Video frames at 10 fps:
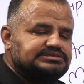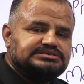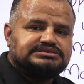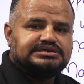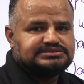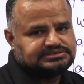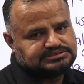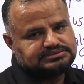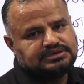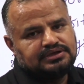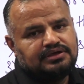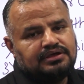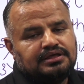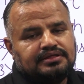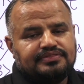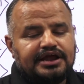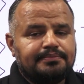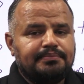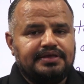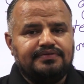assistance.
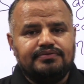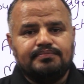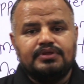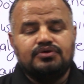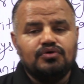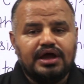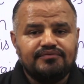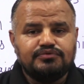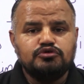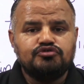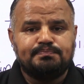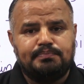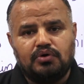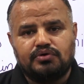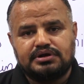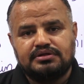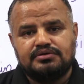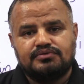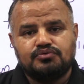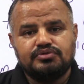That means you have to support
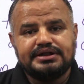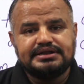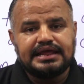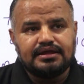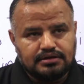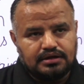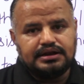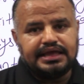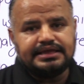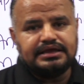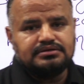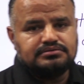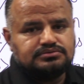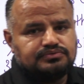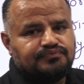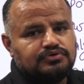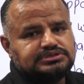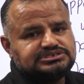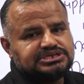to the like for the